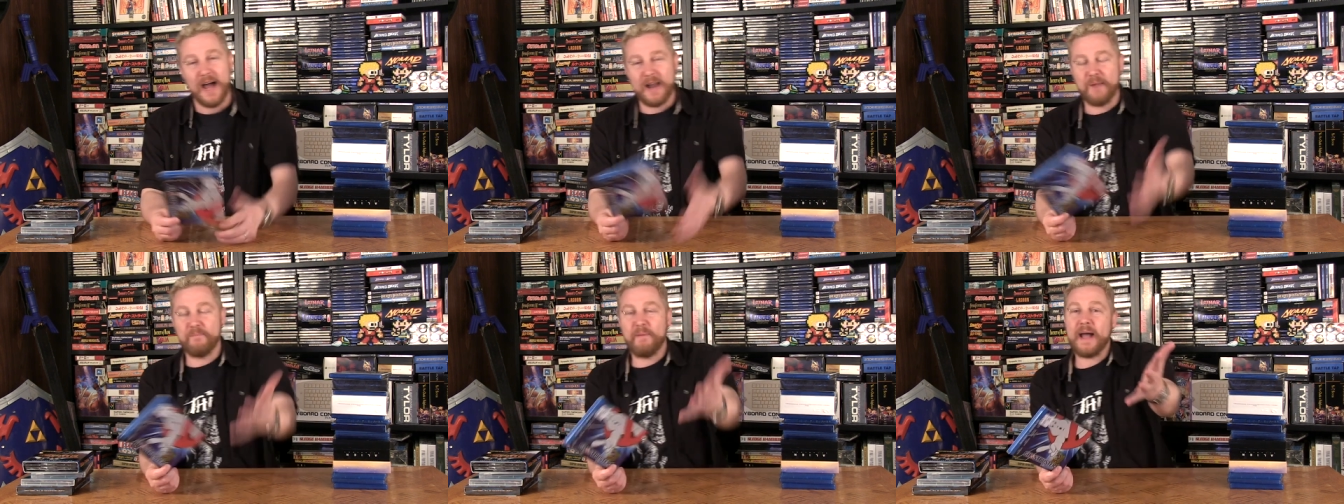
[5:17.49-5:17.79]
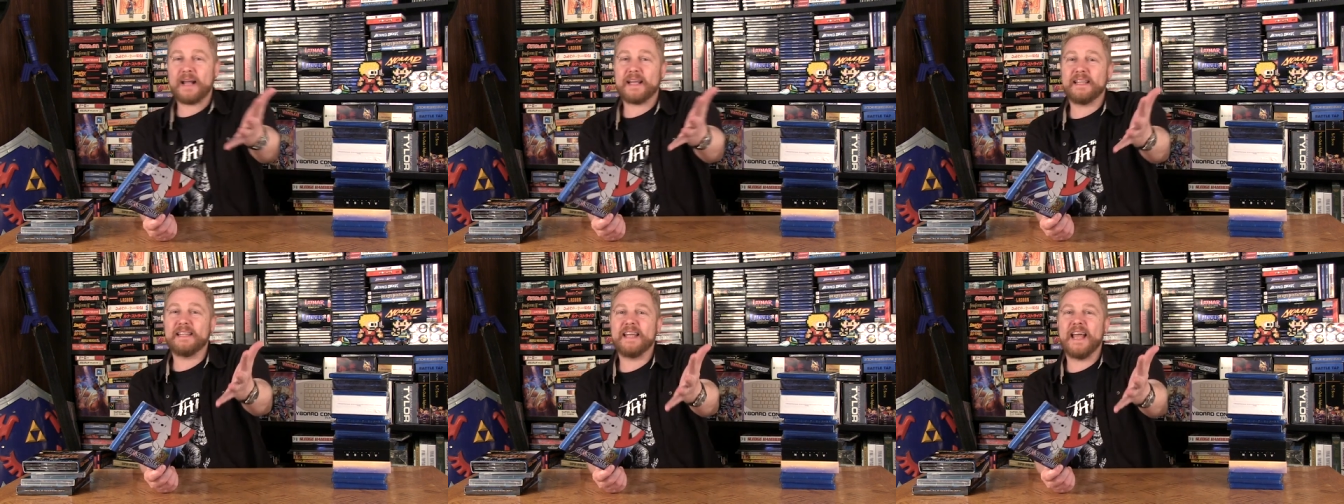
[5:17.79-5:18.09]
And
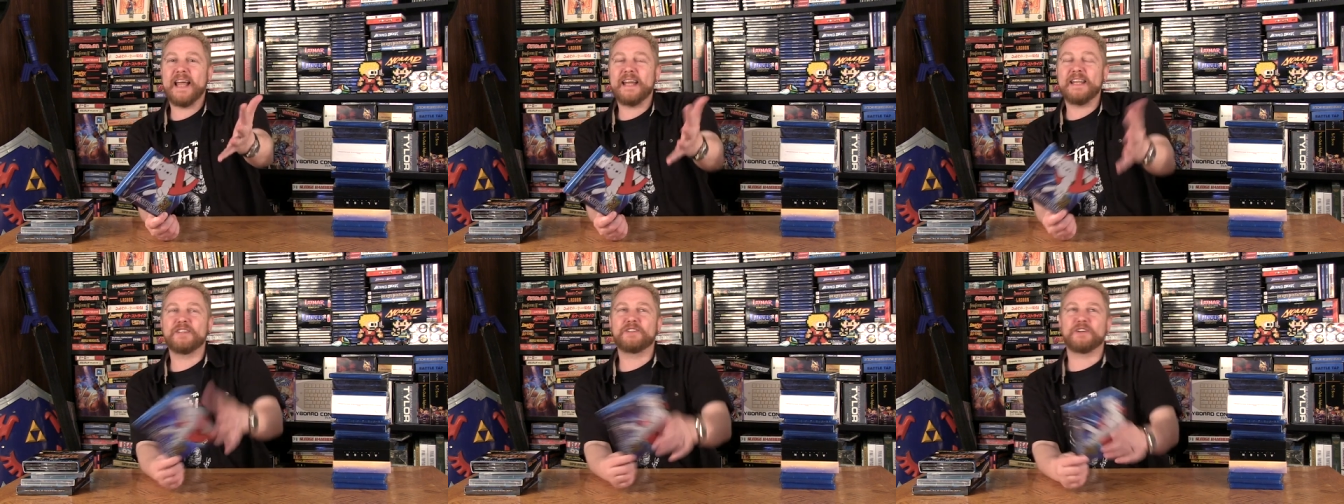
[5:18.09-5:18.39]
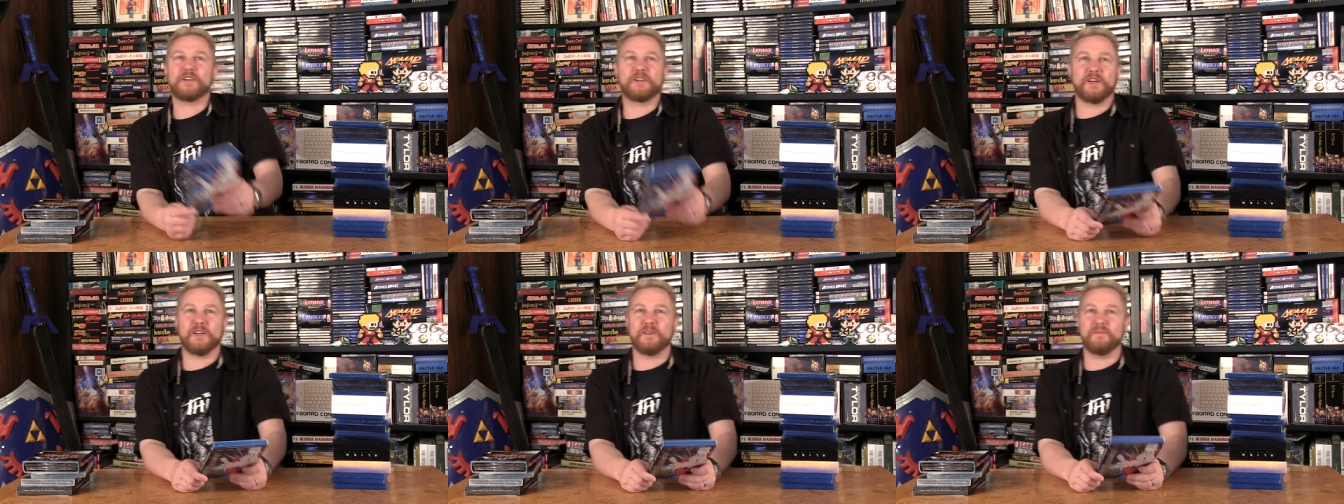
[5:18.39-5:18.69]
back in the 80s,
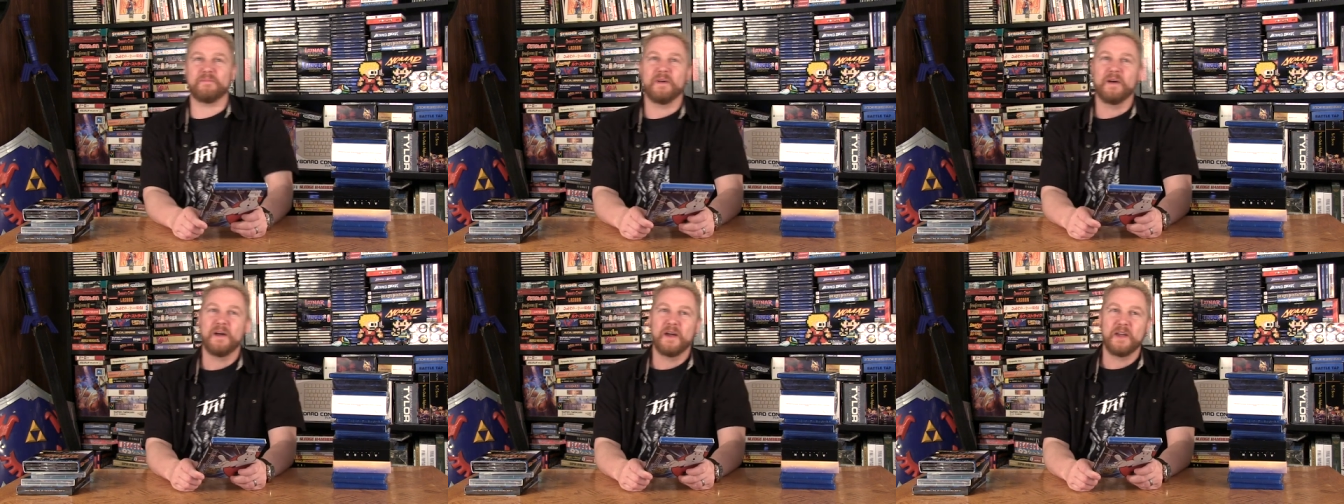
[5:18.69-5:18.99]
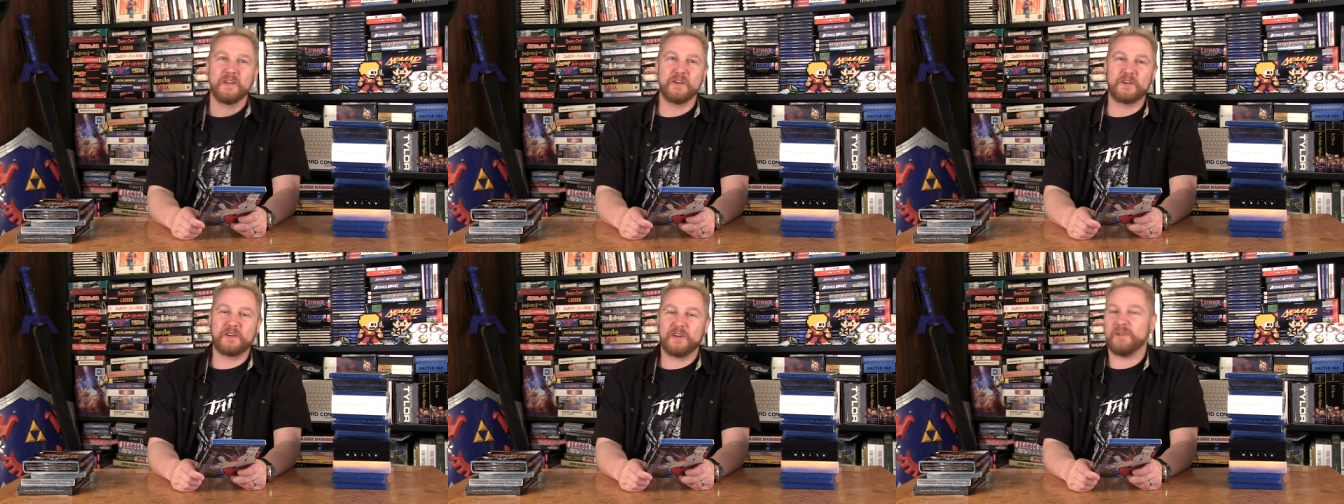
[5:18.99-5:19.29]
you couldn't
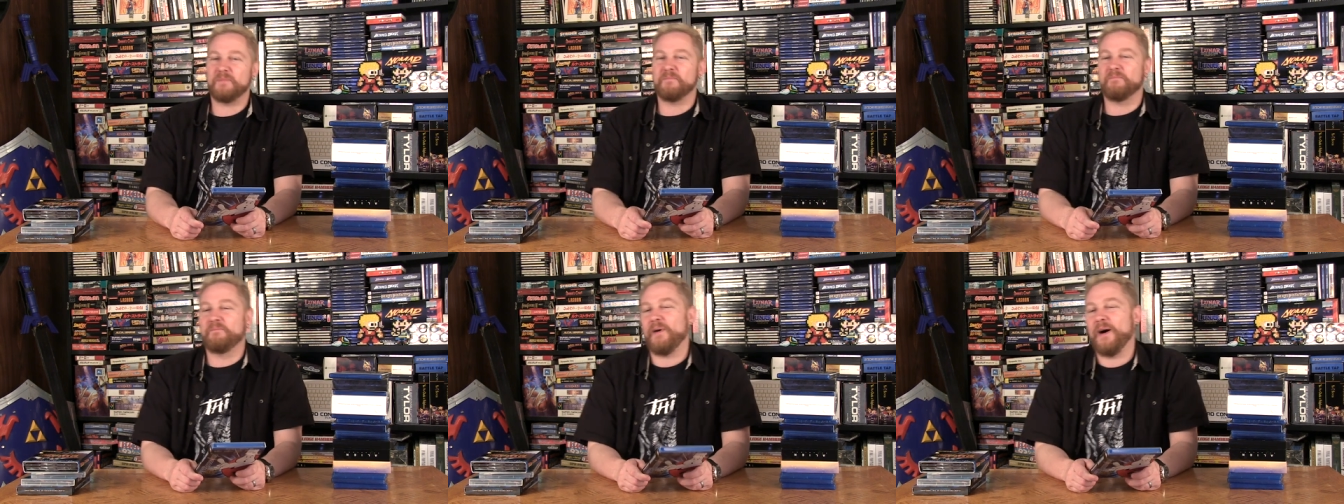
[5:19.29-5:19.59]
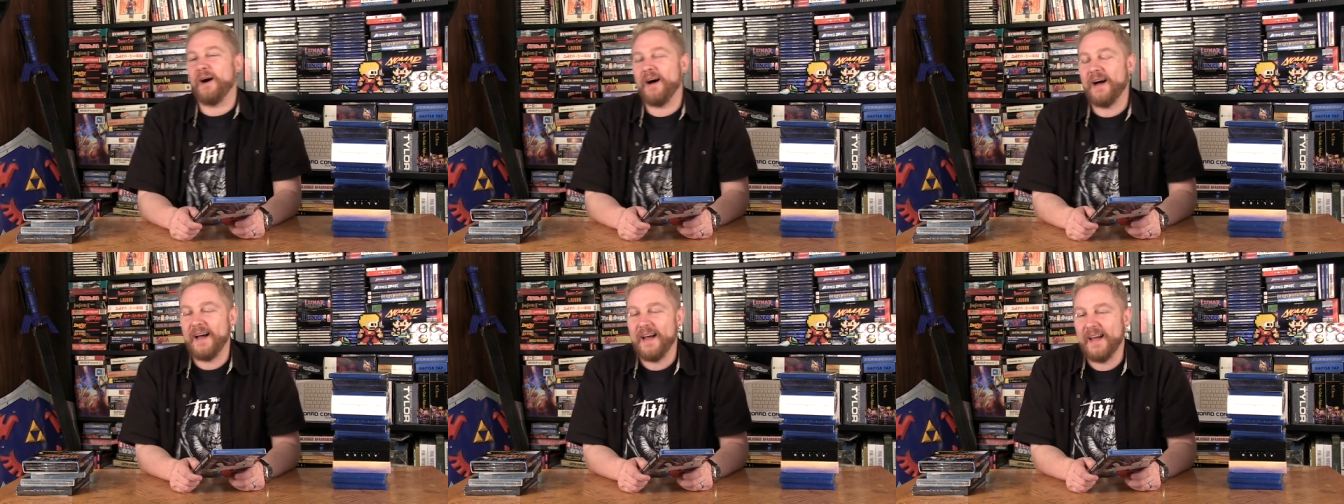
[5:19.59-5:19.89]
you couldn't
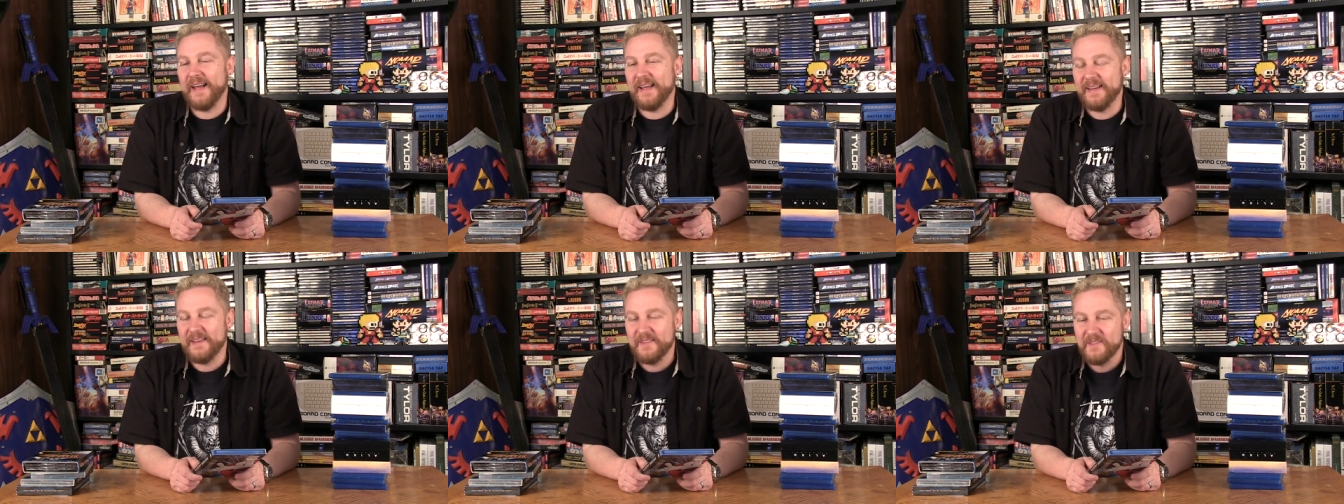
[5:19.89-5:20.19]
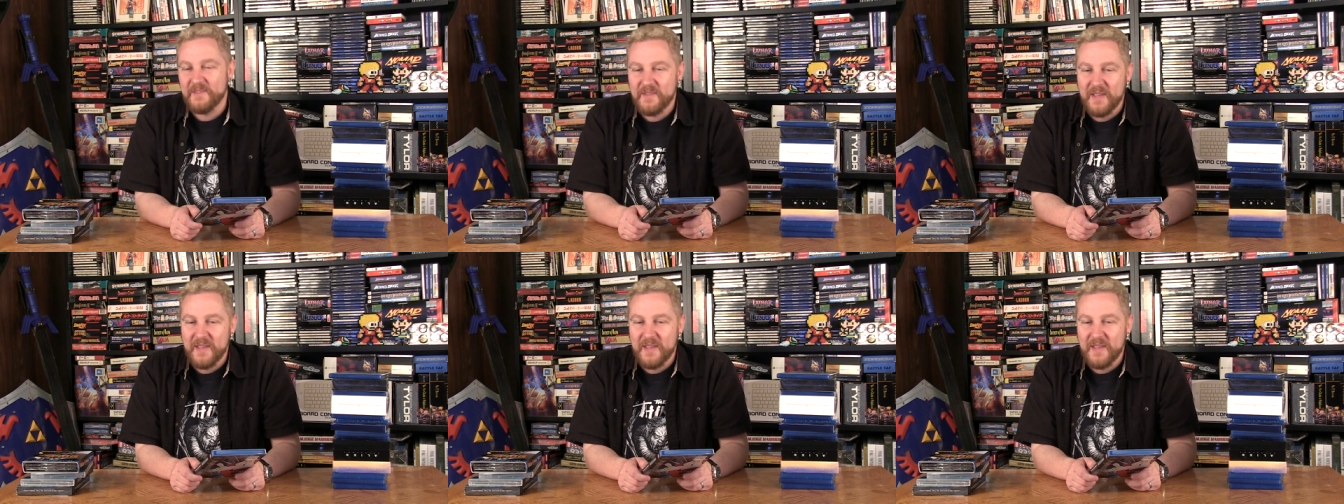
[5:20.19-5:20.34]
buy